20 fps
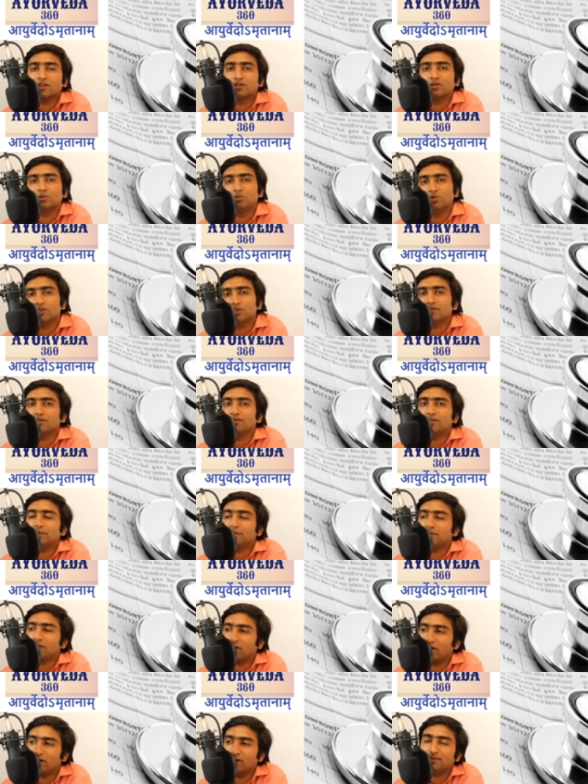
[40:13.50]
So most of them
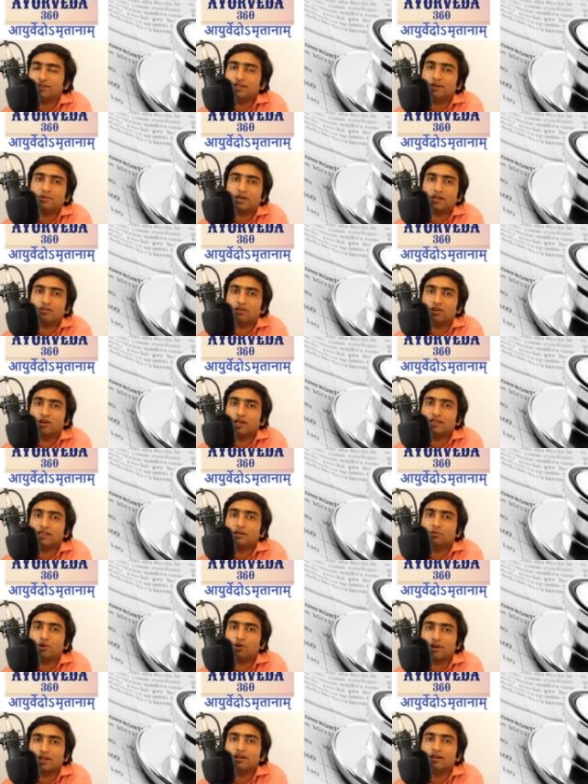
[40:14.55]
or all of them are following the
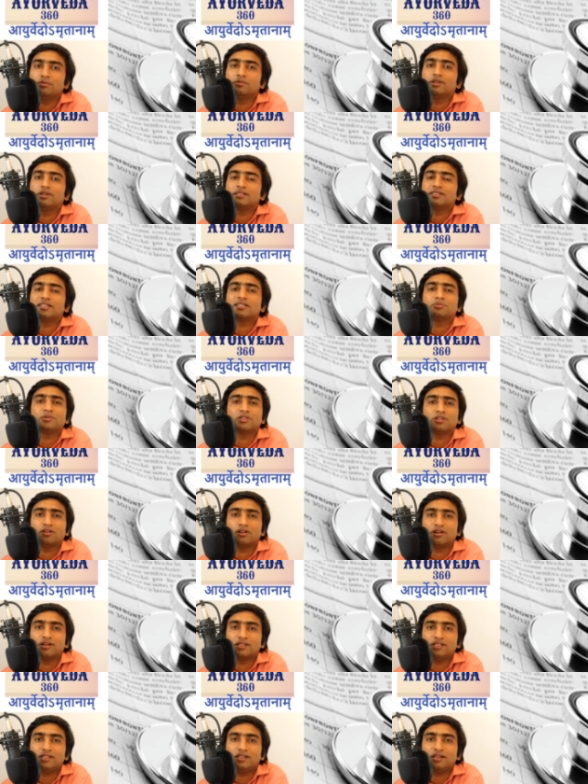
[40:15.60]
modern research
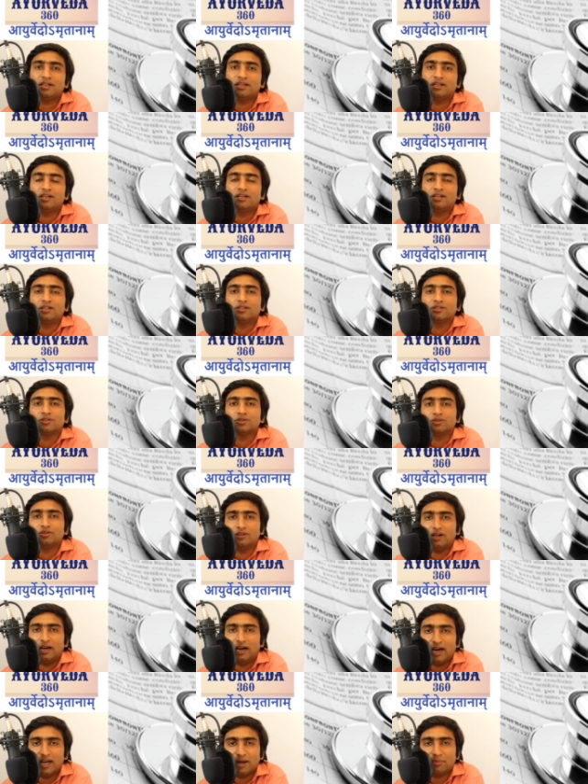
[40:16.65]
methodology. So
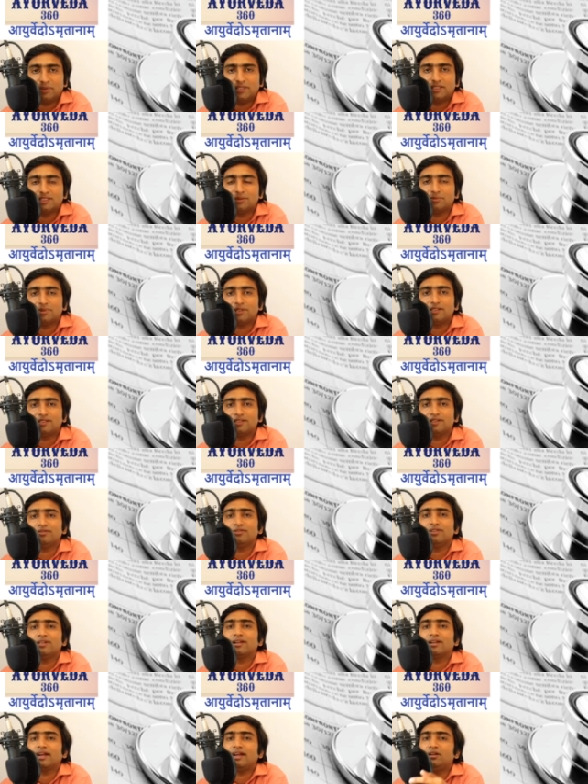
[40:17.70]
our principles, if
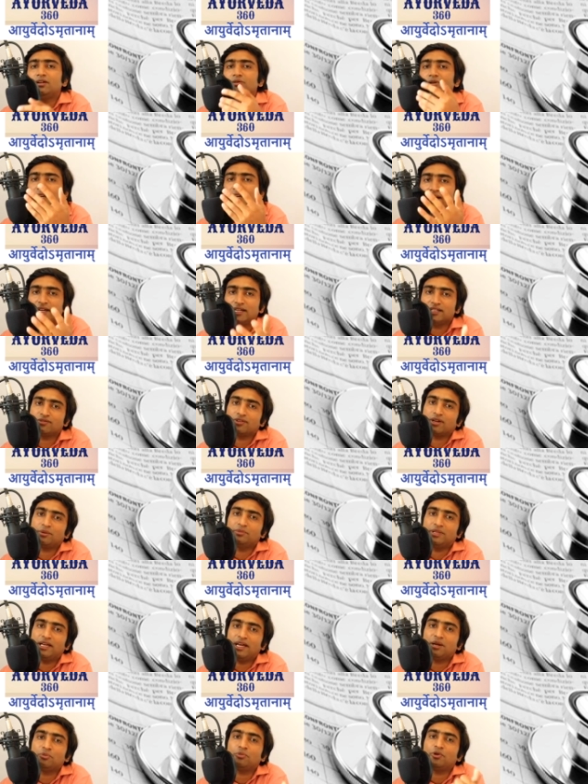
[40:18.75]
we try to analyze from
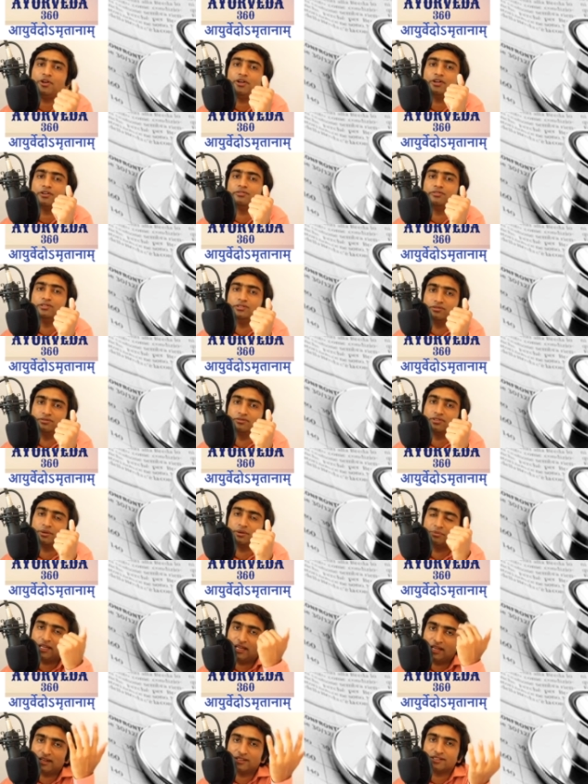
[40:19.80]
their point of view,
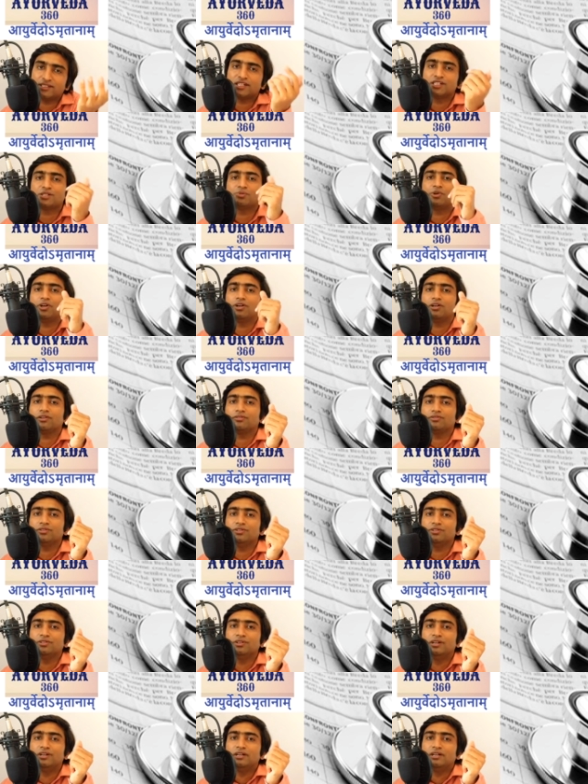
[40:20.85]
from their research point of view,